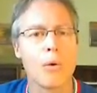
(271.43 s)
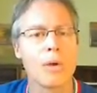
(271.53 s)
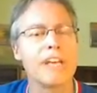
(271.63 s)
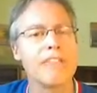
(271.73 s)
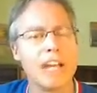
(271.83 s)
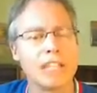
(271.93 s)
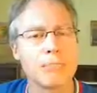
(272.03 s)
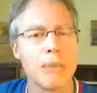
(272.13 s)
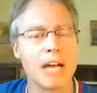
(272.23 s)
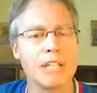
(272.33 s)
Give that
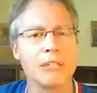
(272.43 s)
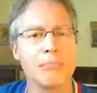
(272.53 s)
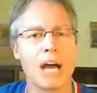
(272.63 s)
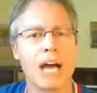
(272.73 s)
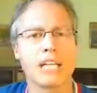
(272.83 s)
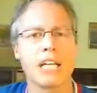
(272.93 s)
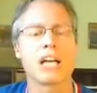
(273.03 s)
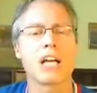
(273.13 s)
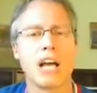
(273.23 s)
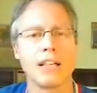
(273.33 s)
spot in your body a
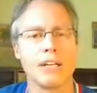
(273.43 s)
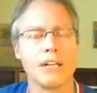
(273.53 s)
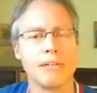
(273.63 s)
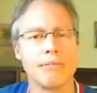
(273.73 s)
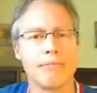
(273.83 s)
color.